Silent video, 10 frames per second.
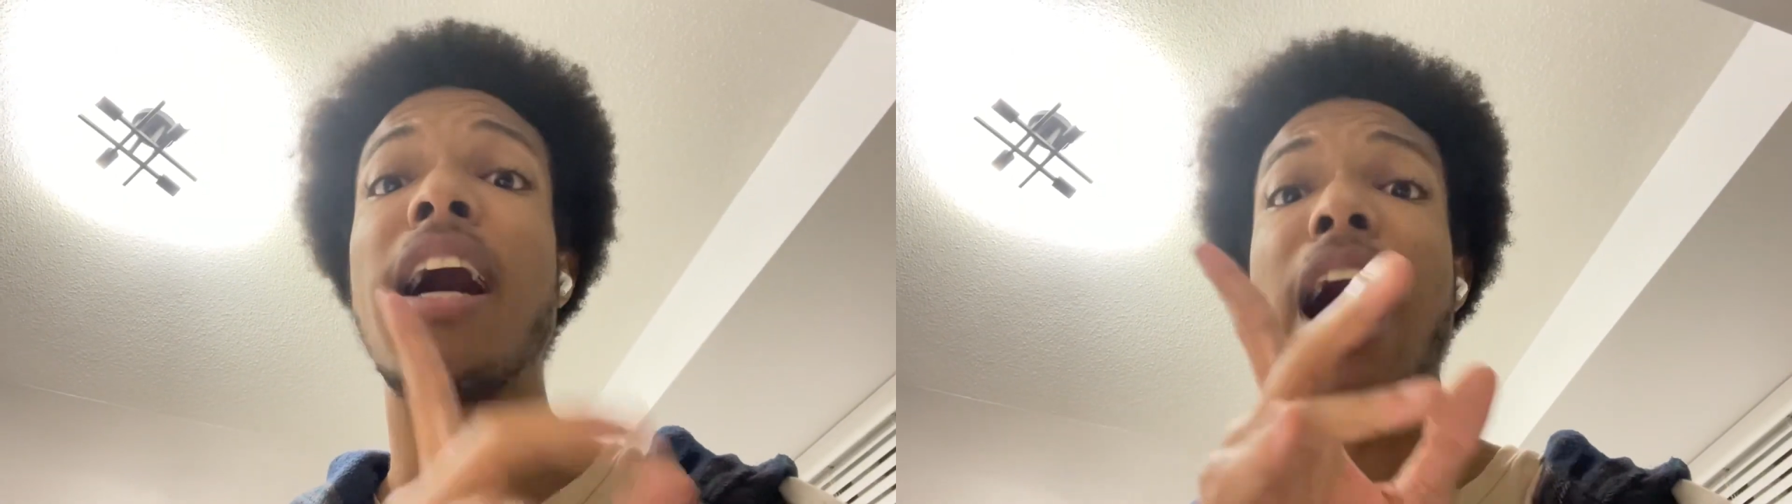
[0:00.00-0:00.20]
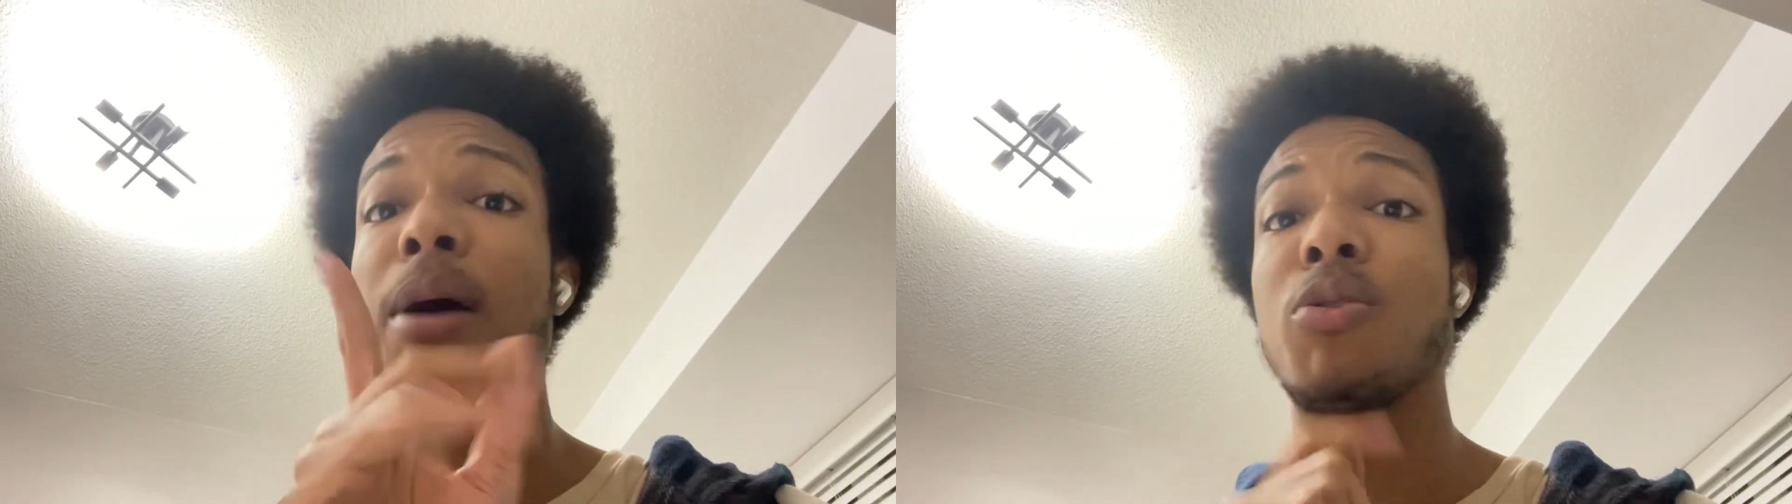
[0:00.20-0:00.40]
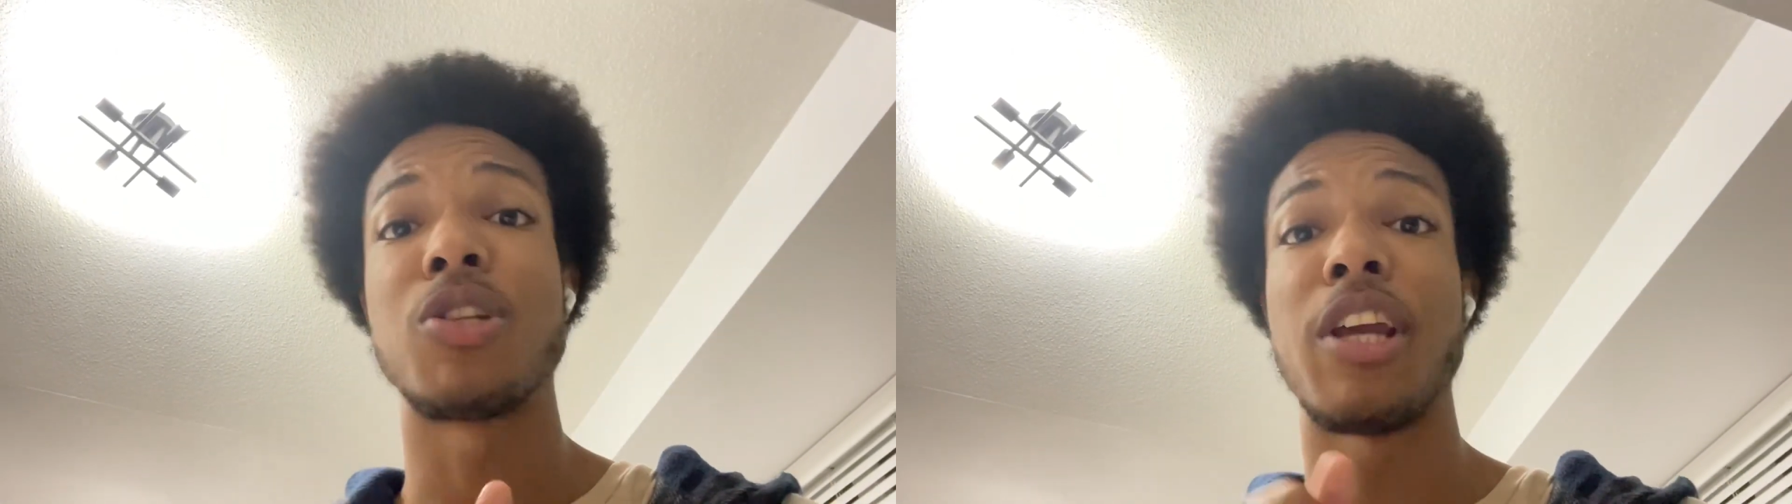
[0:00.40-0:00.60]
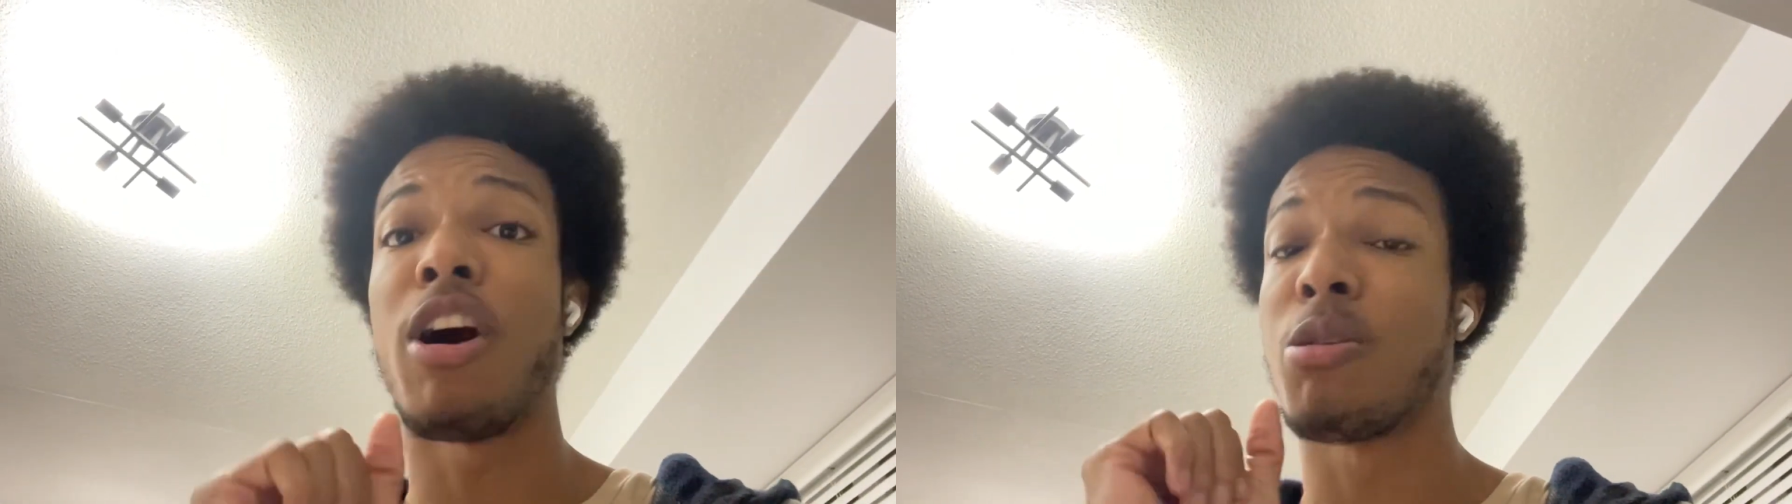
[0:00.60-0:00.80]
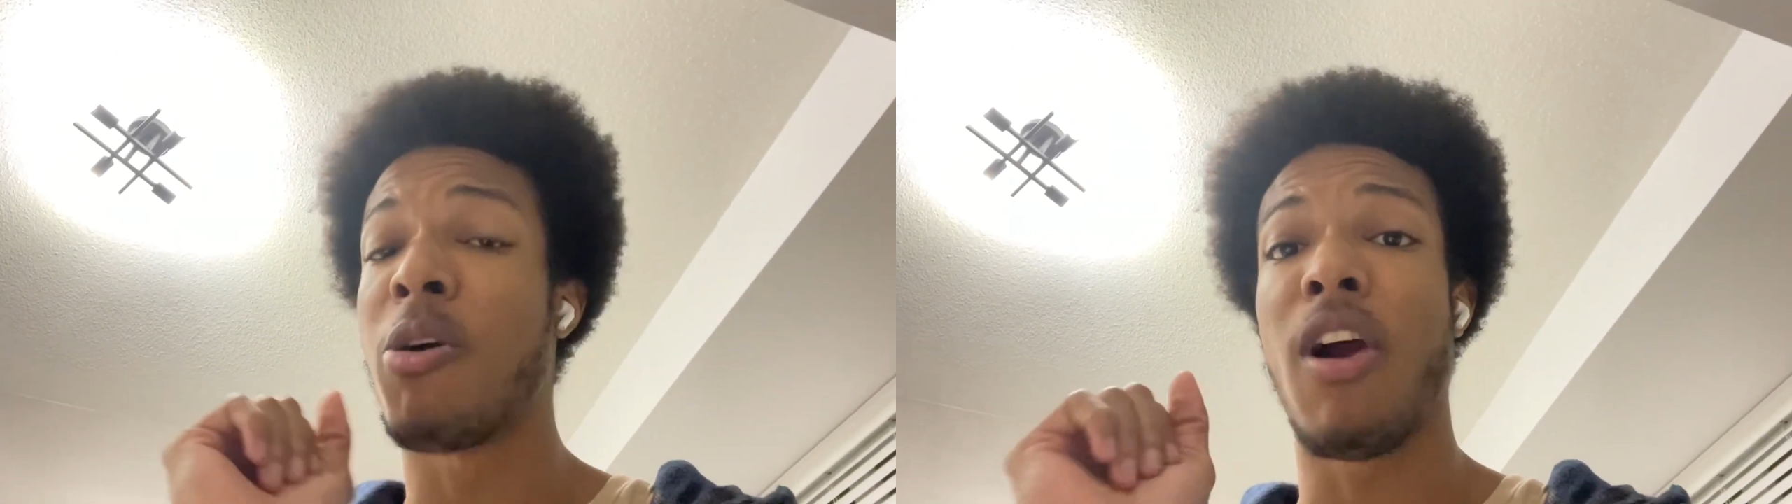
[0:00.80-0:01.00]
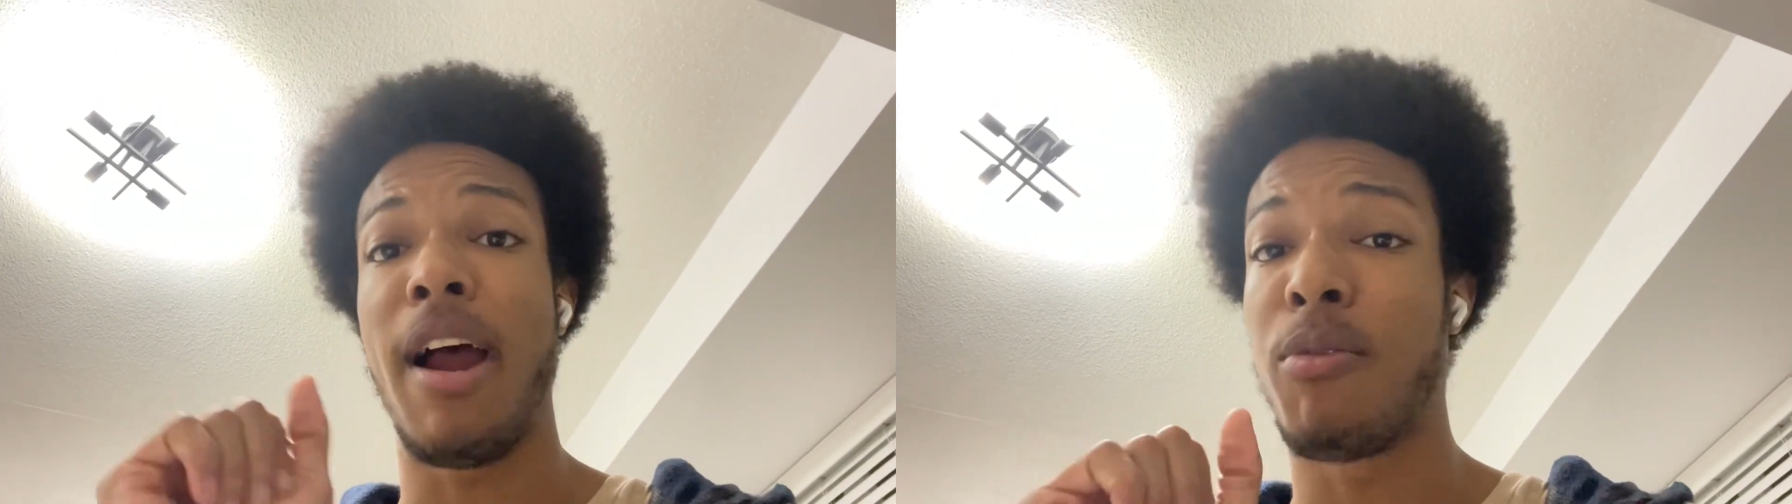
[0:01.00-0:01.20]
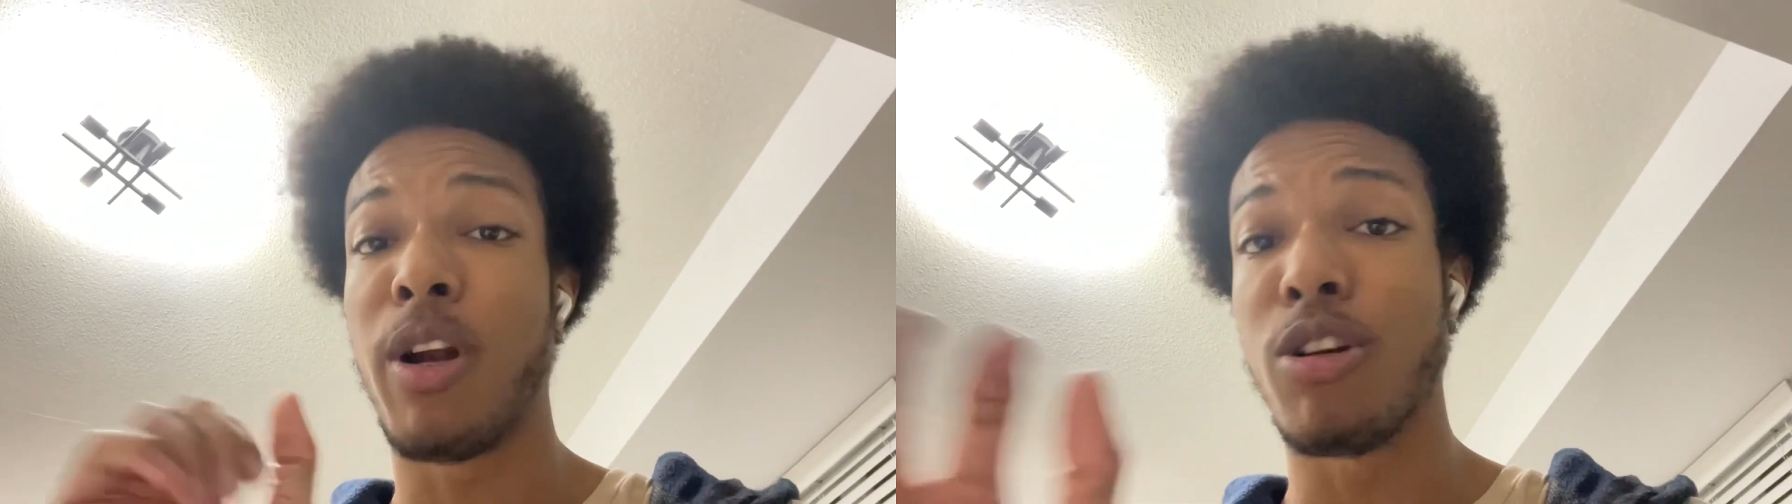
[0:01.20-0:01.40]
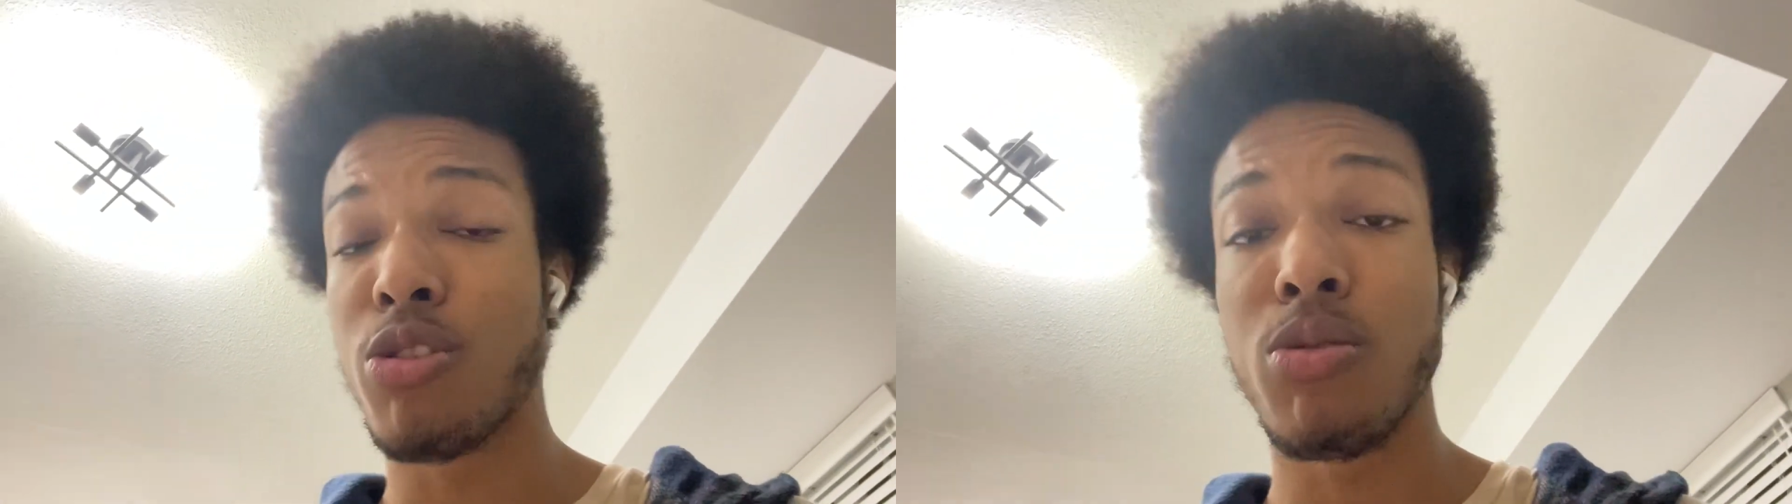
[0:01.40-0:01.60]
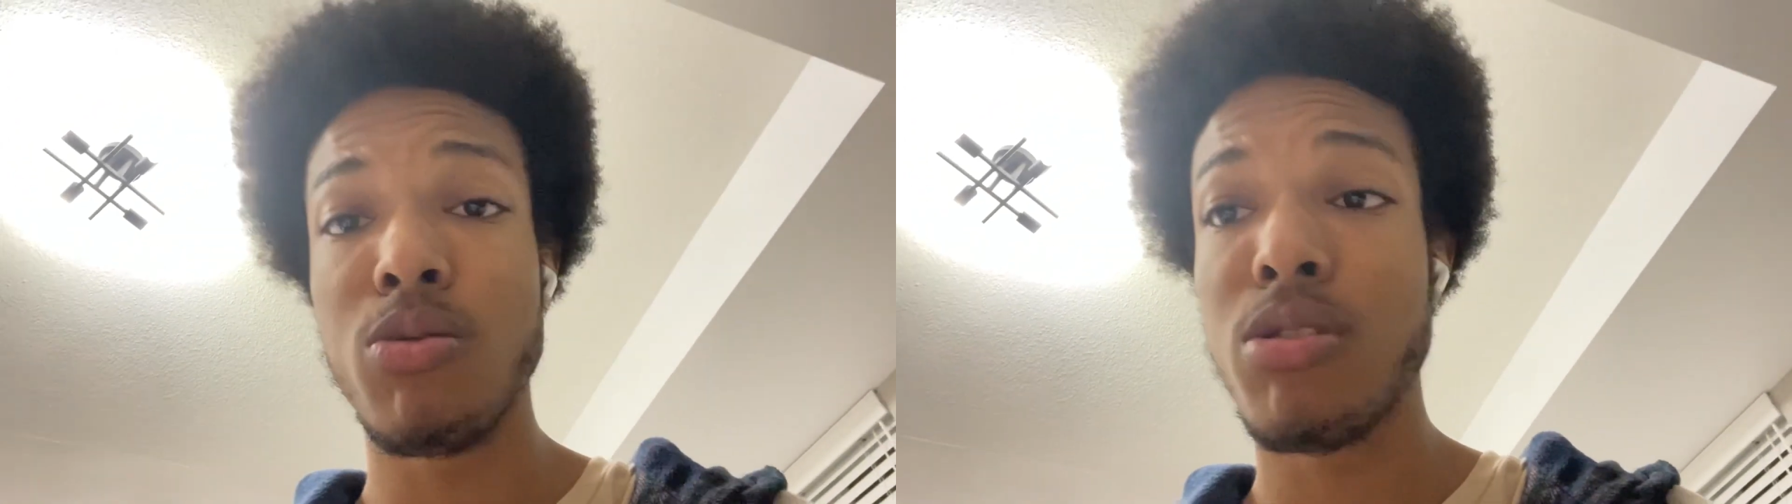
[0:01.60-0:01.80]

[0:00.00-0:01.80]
I will see y'all tomorrow at rehearsals.